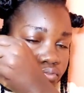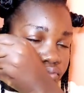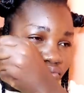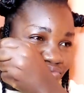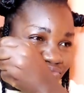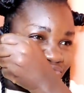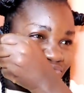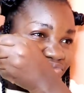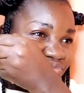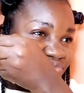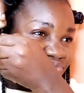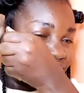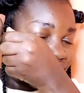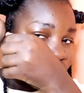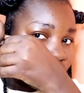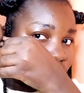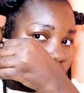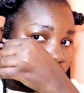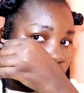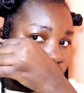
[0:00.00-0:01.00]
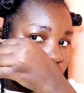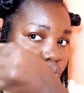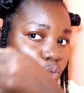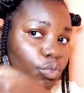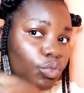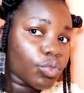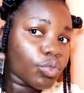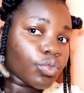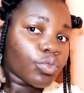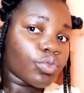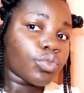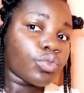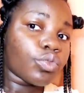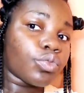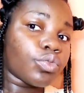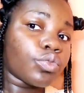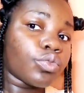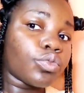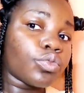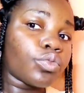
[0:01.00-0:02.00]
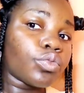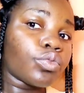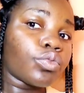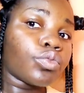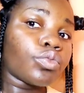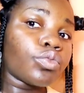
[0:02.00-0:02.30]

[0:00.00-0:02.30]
my hair with beads and I